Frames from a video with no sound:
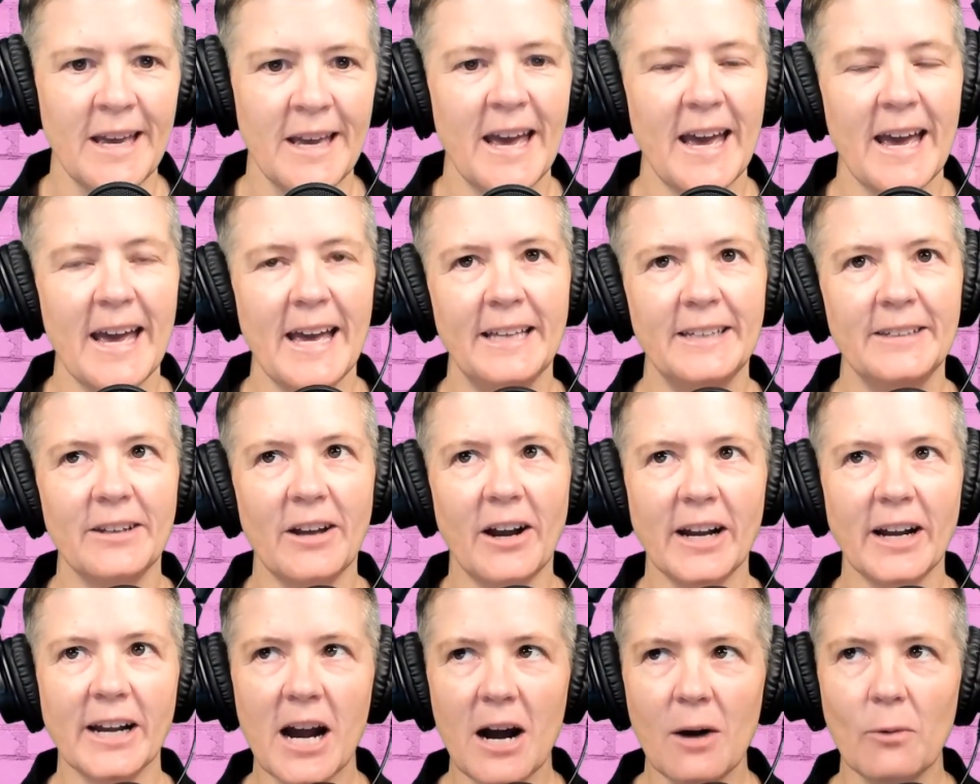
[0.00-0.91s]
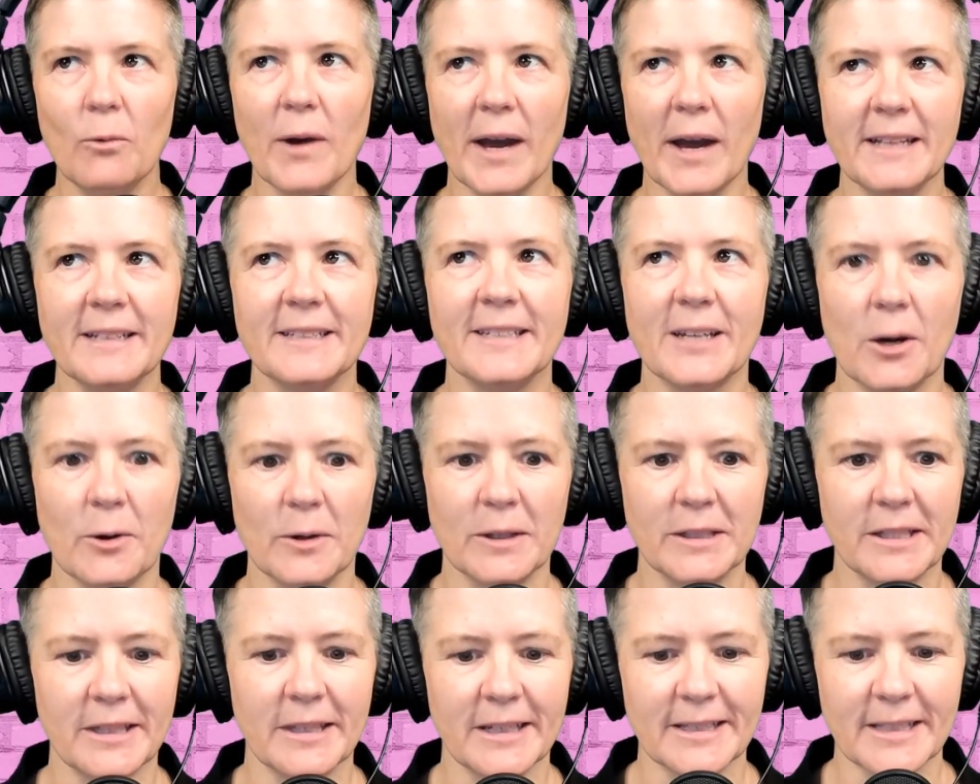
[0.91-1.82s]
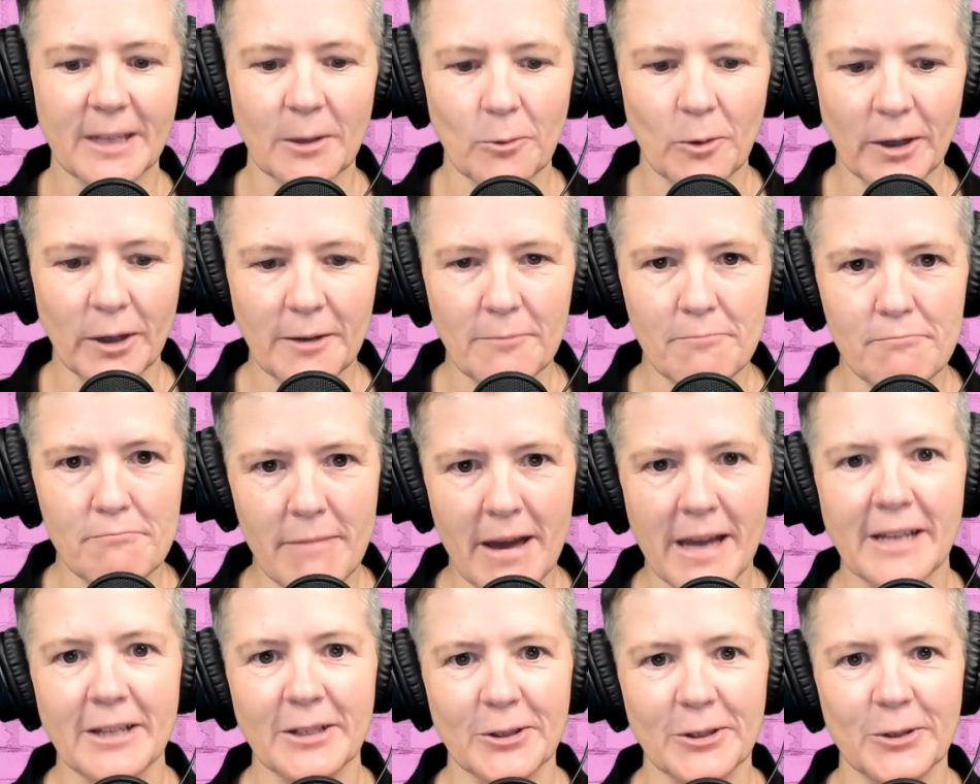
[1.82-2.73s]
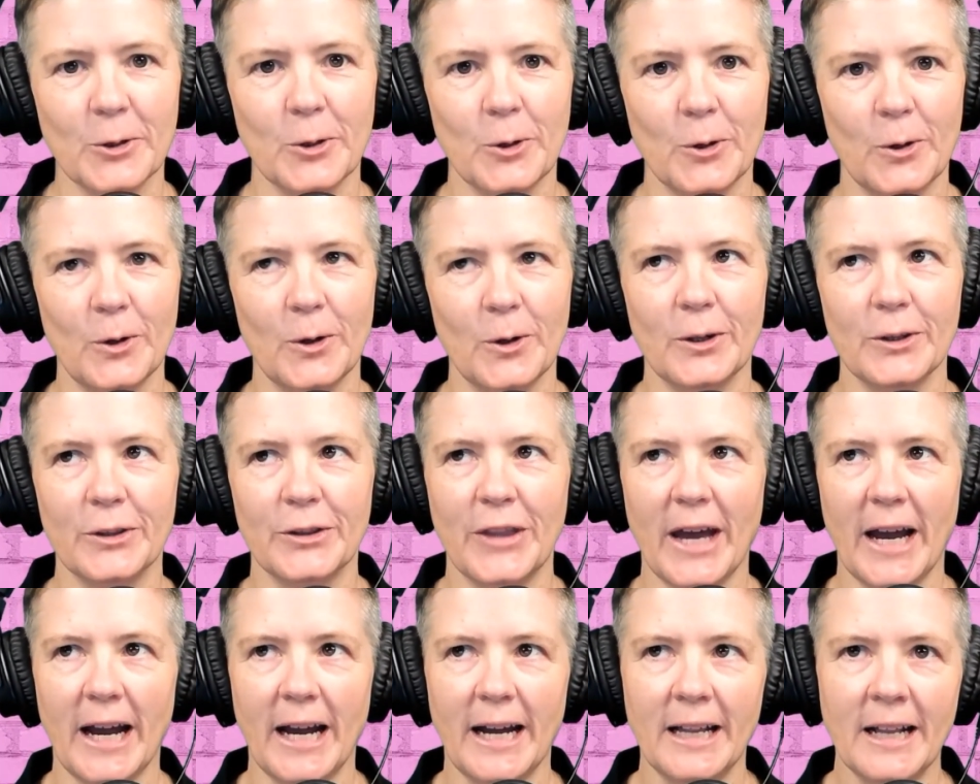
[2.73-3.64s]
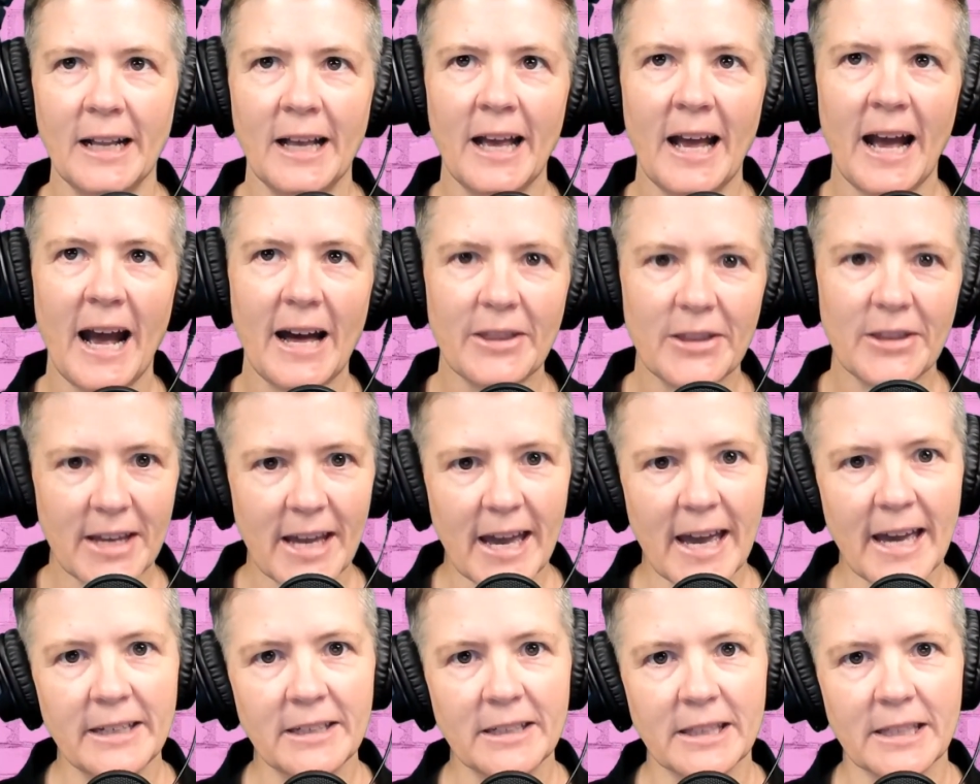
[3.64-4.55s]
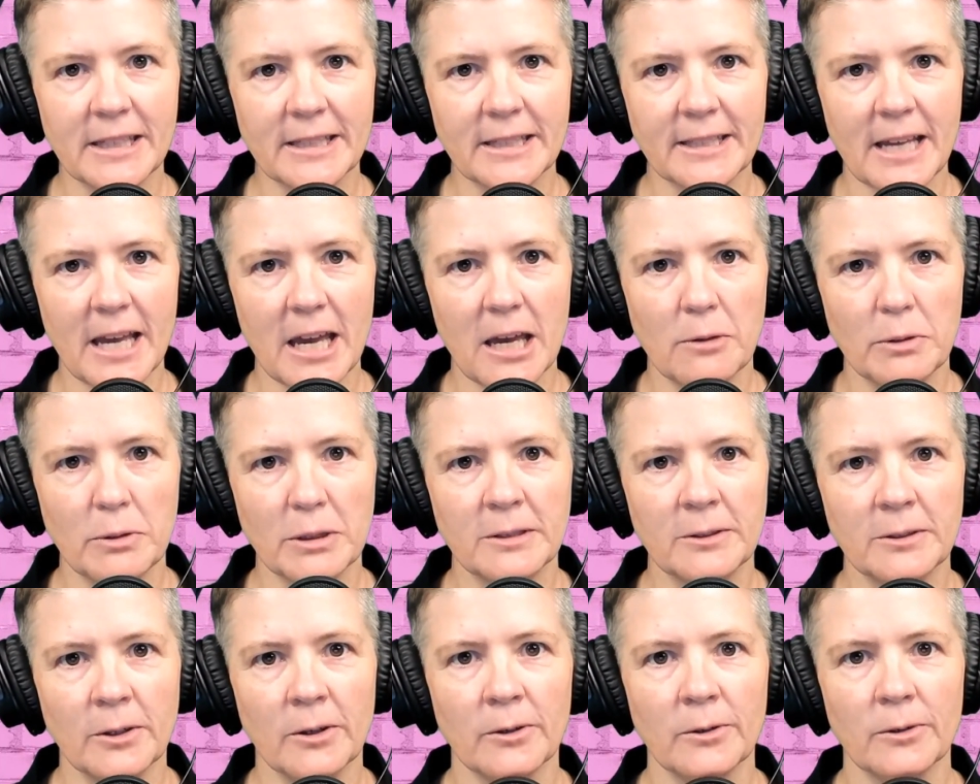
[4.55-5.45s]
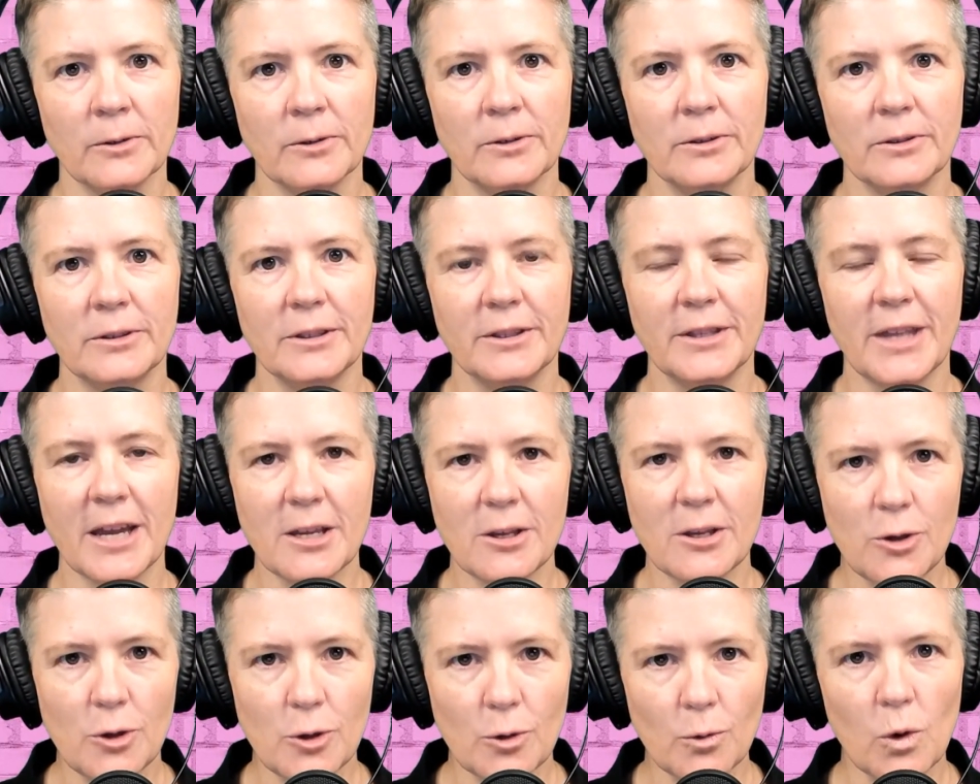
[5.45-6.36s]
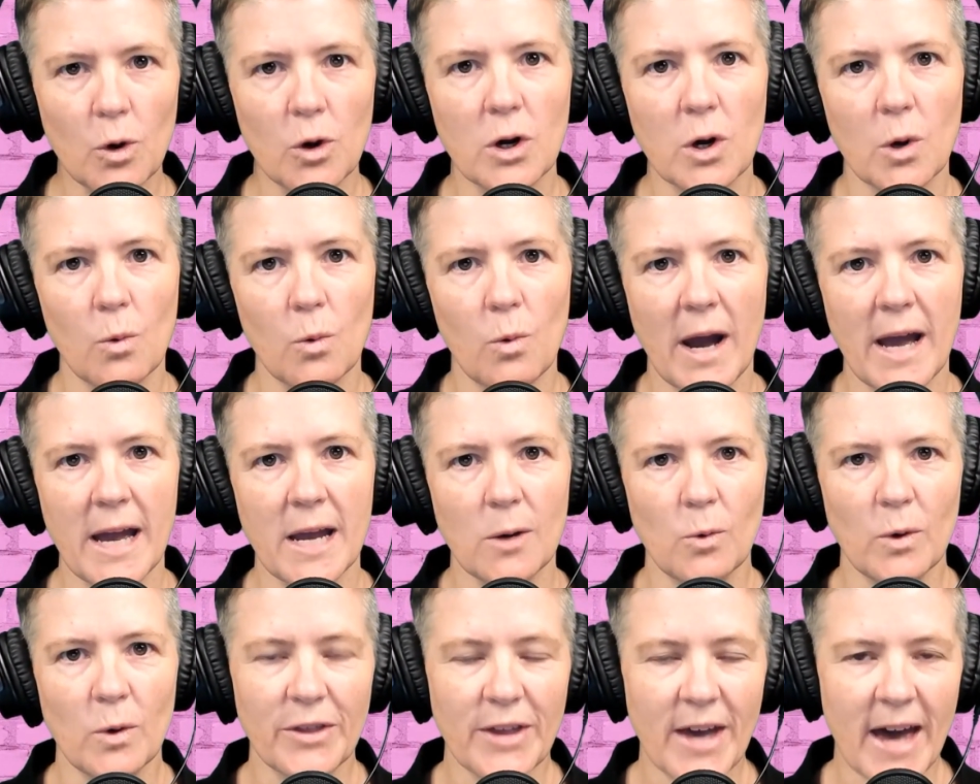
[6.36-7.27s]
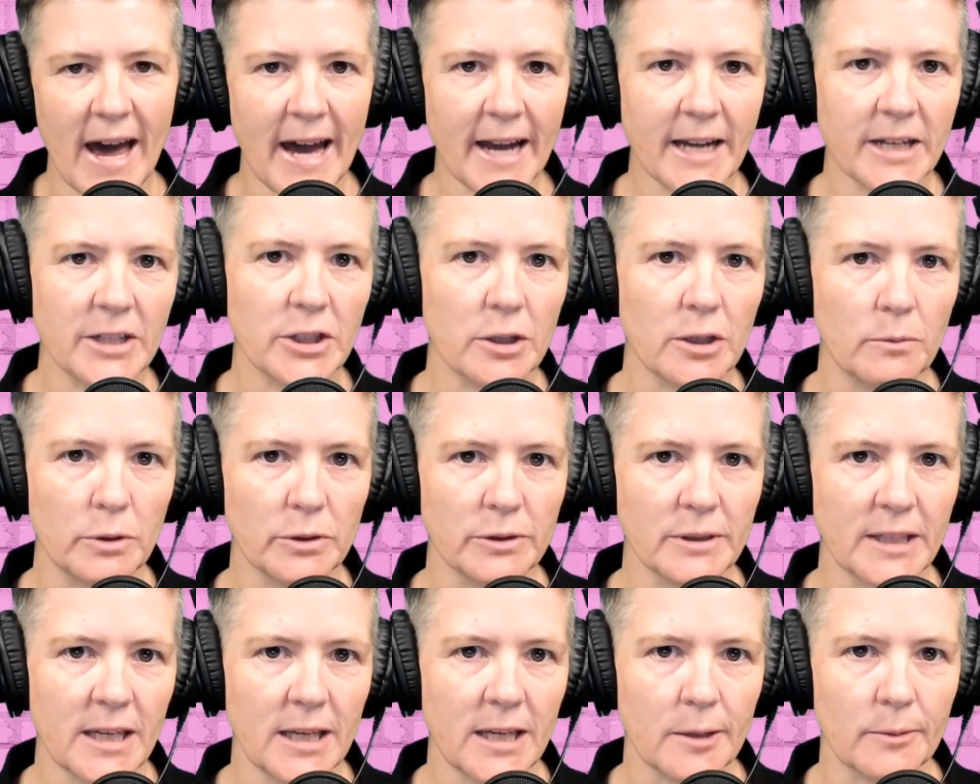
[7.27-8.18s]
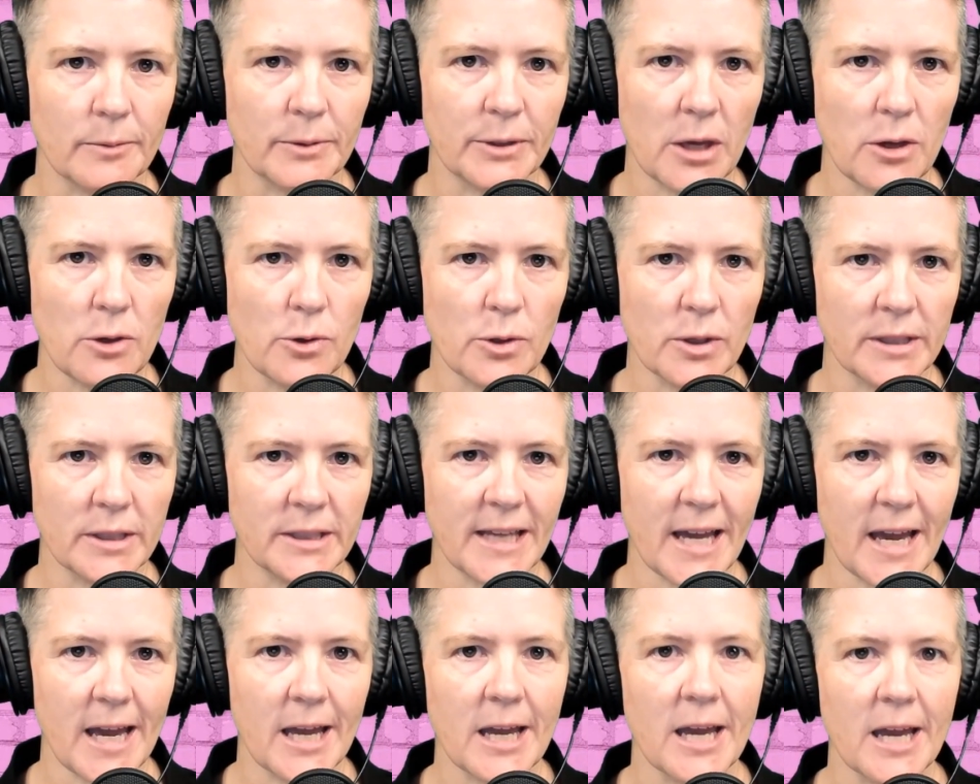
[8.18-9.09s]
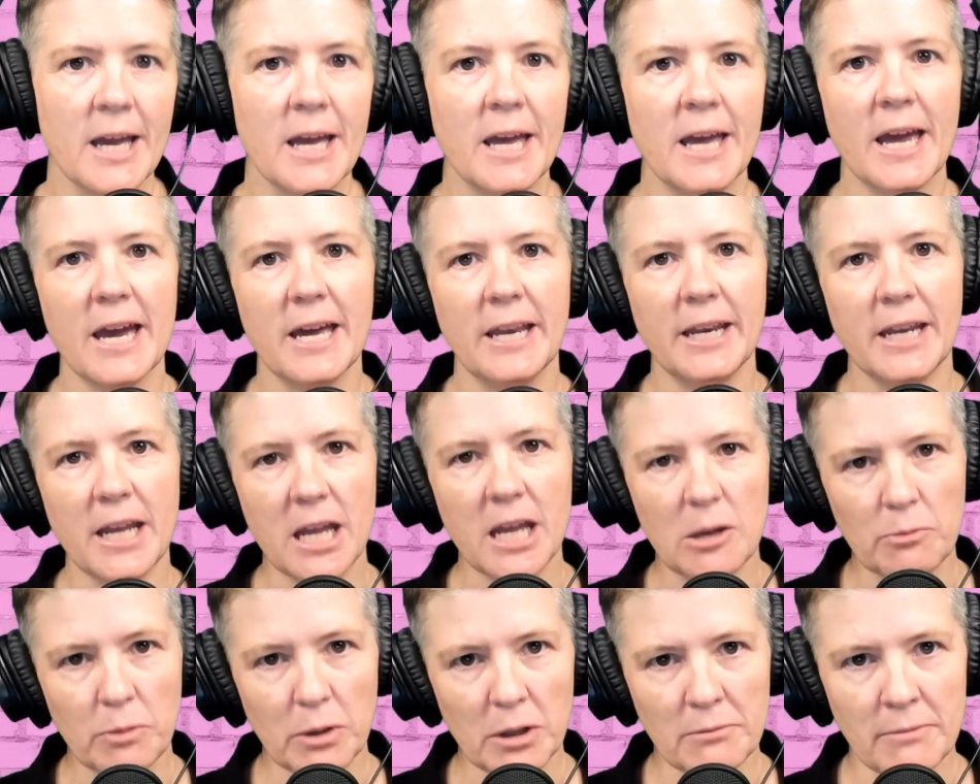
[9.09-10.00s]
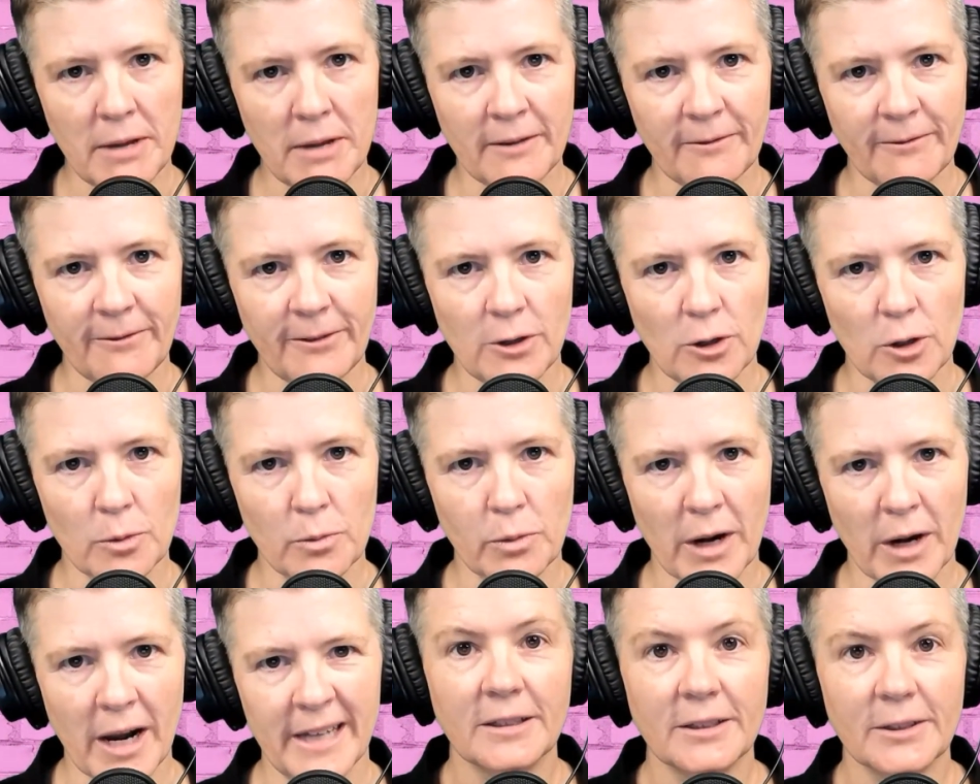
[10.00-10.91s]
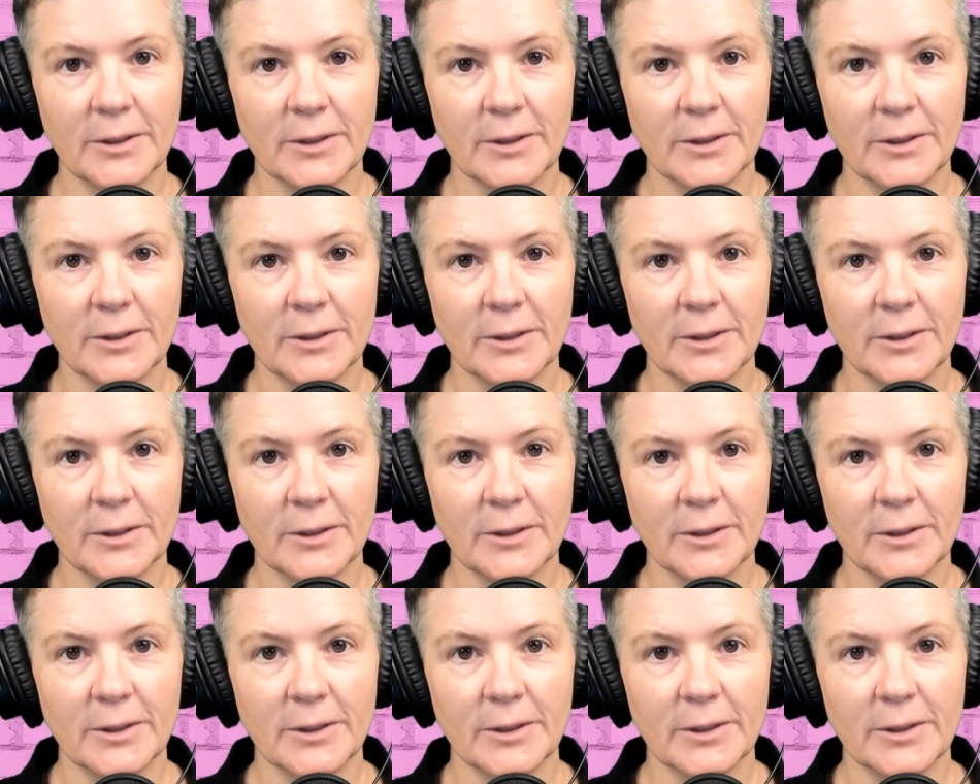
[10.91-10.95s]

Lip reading: And I can't wait to go into this. I want to make sure that at the end of this episode that you walk away with actionable tips that you can take and implement for your brand.